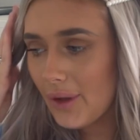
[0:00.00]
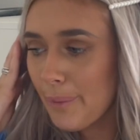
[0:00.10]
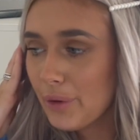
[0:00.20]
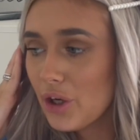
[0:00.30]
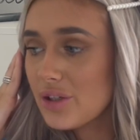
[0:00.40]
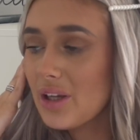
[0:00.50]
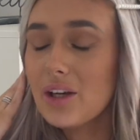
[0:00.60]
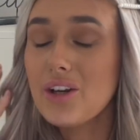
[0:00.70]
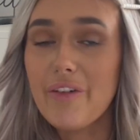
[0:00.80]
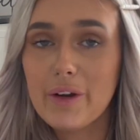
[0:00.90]
because
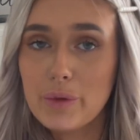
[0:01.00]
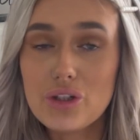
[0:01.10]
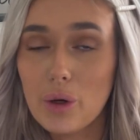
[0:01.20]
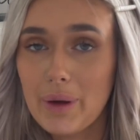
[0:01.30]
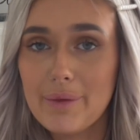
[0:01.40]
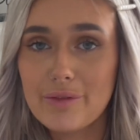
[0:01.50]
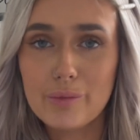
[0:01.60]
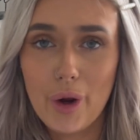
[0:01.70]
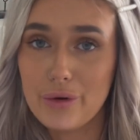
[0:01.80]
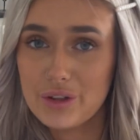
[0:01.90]
nothing would stop him from
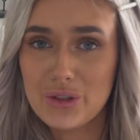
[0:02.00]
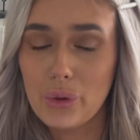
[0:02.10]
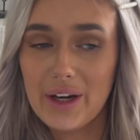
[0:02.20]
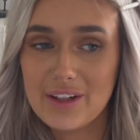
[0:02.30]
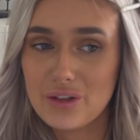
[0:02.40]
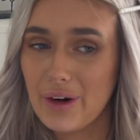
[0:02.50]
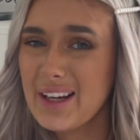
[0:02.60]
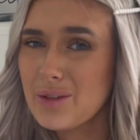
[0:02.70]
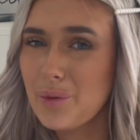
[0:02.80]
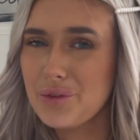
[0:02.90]
going to the toilet in his
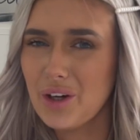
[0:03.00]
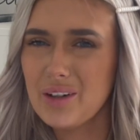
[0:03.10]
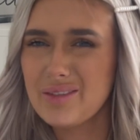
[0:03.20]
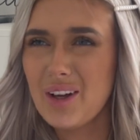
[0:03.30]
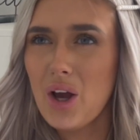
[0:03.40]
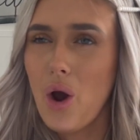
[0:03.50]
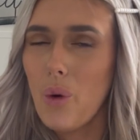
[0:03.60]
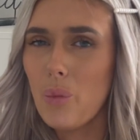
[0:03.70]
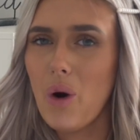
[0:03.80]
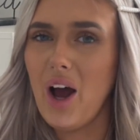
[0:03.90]
crate. So it was kind of
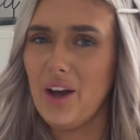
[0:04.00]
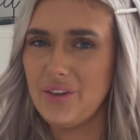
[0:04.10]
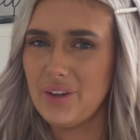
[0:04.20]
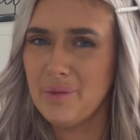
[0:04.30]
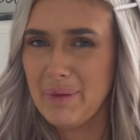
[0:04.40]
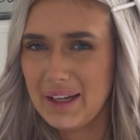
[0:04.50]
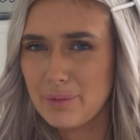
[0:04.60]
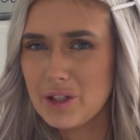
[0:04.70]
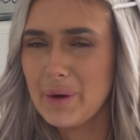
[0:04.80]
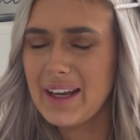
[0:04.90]
worse to make him
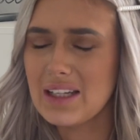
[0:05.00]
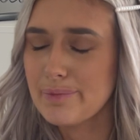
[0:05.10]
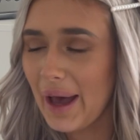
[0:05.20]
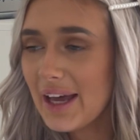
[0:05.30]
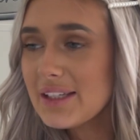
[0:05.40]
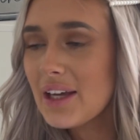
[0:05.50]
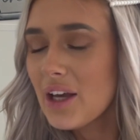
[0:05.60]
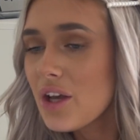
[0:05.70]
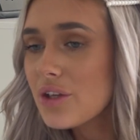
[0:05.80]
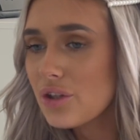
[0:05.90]
do it in his bed.
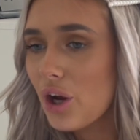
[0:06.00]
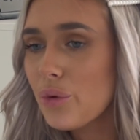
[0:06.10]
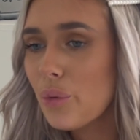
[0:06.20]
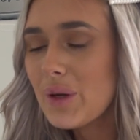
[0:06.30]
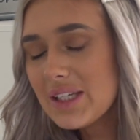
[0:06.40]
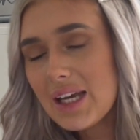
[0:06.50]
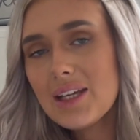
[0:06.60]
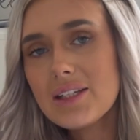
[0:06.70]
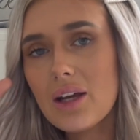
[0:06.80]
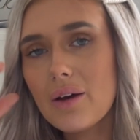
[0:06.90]
So we
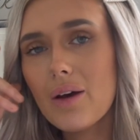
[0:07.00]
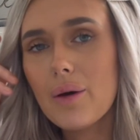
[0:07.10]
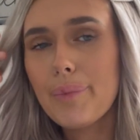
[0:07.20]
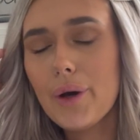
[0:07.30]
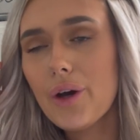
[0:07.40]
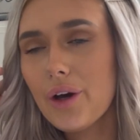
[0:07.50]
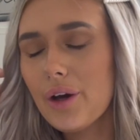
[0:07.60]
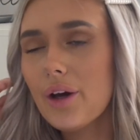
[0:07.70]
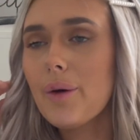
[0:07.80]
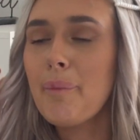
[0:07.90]
did put
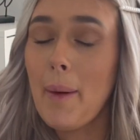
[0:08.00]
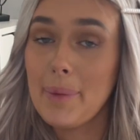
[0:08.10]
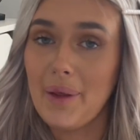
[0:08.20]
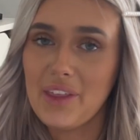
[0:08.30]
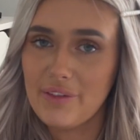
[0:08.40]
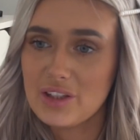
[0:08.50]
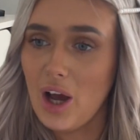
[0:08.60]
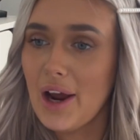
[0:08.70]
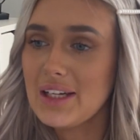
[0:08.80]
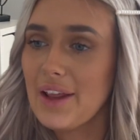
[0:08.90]
puppy pad the other
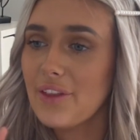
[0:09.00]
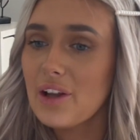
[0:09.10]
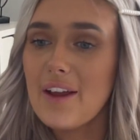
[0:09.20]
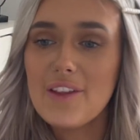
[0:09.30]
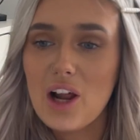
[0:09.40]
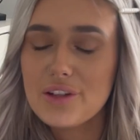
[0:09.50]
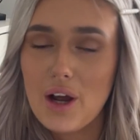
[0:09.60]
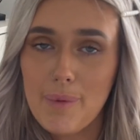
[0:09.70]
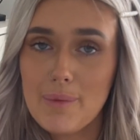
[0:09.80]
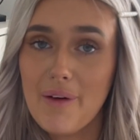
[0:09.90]
side. And in the last
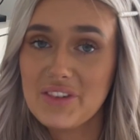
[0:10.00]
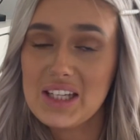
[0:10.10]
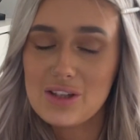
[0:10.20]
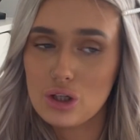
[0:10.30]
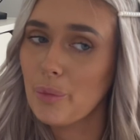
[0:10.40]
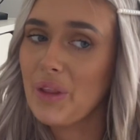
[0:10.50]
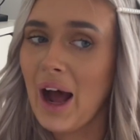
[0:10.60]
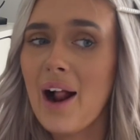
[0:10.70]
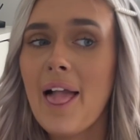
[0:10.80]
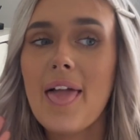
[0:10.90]
couple of months, he stopped
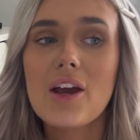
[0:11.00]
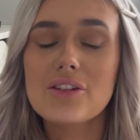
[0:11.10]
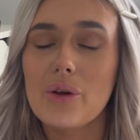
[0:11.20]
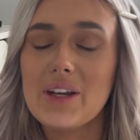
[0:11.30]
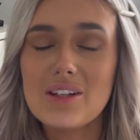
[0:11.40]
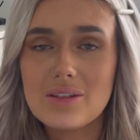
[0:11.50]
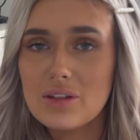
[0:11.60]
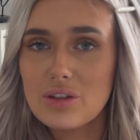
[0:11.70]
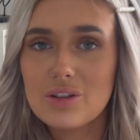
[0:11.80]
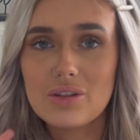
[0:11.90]
that. So he
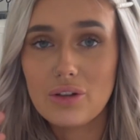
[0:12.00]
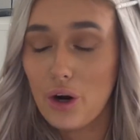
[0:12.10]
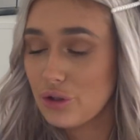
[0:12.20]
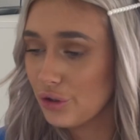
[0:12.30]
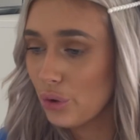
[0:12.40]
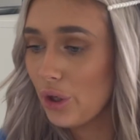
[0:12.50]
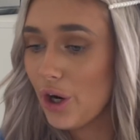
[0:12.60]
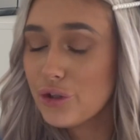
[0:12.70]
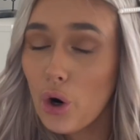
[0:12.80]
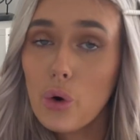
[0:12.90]
doesn't go to the toilet
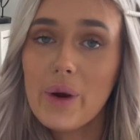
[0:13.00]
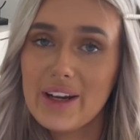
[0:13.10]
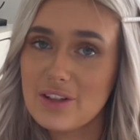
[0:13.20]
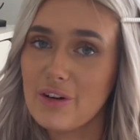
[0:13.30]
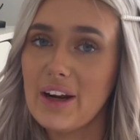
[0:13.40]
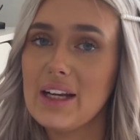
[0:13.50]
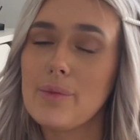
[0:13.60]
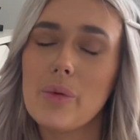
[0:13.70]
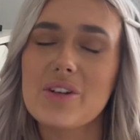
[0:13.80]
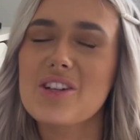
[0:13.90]
at all in his crate
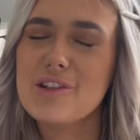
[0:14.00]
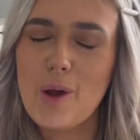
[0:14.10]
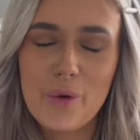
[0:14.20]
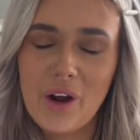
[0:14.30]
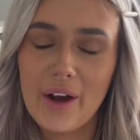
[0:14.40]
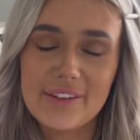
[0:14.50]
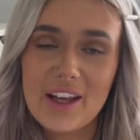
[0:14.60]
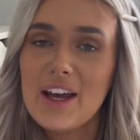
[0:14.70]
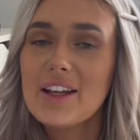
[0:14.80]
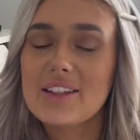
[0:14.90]
anymore, which is so nice
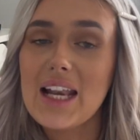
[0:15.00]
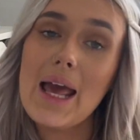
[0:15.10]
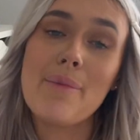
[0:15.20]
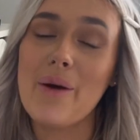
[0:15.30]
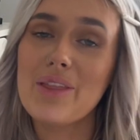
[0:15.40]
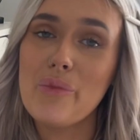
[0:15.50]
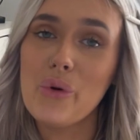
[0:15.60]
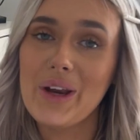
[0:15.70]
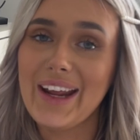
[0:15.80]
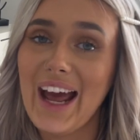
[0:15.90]
to let him out in the
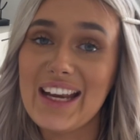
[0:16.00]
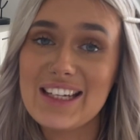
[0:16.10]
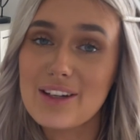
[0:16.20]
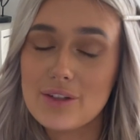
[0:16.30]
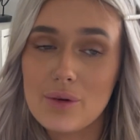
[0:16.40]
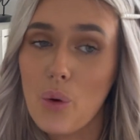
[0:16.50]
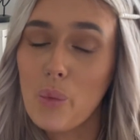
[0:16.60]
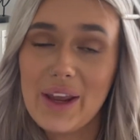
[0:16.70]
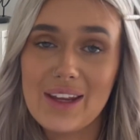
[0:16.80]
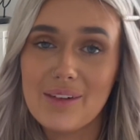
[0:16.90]
morning, and he doesn't
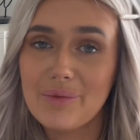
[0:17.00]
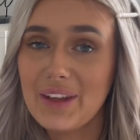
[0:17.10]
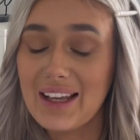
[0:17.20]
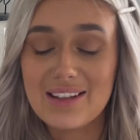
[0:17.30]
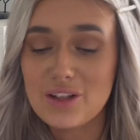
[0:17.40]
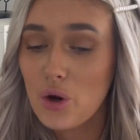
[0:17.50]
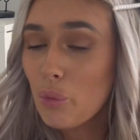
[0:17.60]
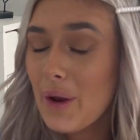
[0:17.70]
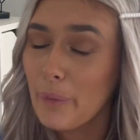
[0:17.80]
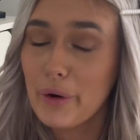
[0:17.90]
wee. There's no
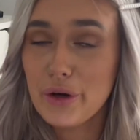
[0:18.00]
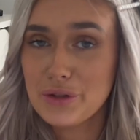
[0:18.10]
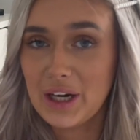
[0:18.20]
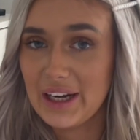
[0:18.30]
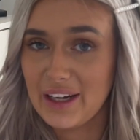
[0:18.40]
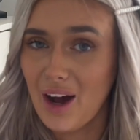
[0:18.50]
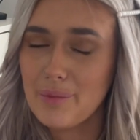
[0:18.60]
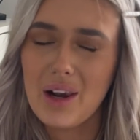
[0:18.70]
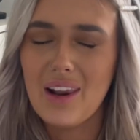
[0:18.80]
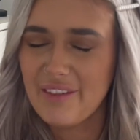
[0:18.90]
wee or poo to clean up.
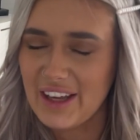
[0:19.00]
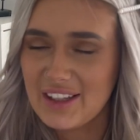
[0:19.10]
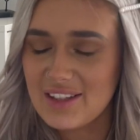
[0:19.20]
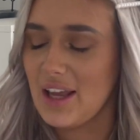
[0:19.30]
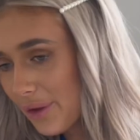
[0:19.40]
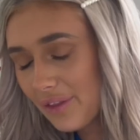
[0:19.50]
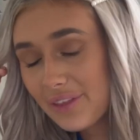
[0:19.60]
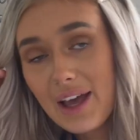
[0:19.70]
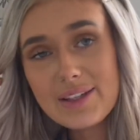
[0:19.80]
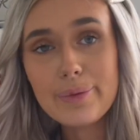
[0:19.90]
Love it.
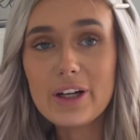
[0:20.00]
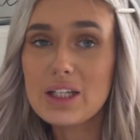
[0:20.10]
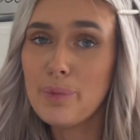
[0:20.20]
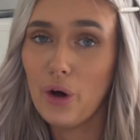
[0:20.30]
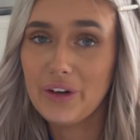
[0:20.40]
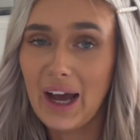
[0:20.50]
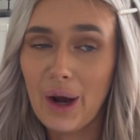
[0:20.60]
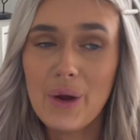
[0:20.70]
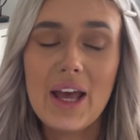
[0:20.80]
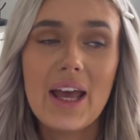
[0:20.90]
That's pretty spot on
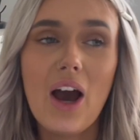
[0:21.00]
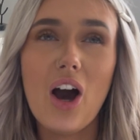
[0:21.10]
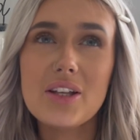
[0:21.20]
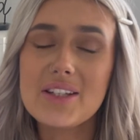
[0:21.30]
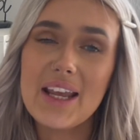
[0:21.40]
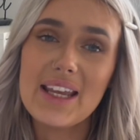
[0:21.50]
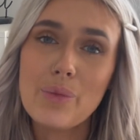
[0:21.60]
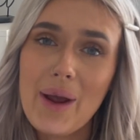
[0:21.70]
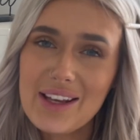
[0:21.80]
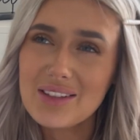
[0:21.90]
now. I'd say he
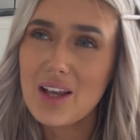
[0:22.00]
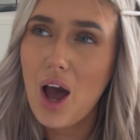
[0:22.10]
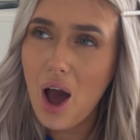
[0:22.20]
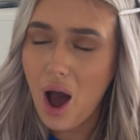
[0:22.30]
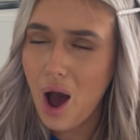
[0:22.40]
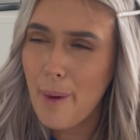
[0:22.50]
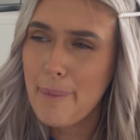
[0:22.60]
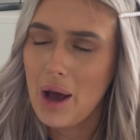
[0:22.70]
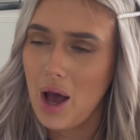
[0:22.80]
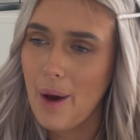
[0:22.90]
wakes up
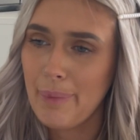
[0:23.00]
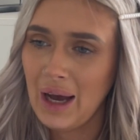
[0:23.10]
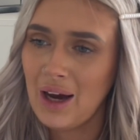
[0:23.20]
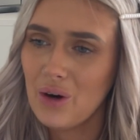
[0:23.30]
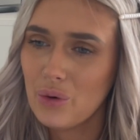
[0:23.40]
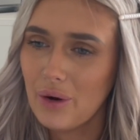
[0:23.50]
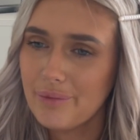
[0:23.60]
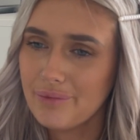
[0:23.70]
about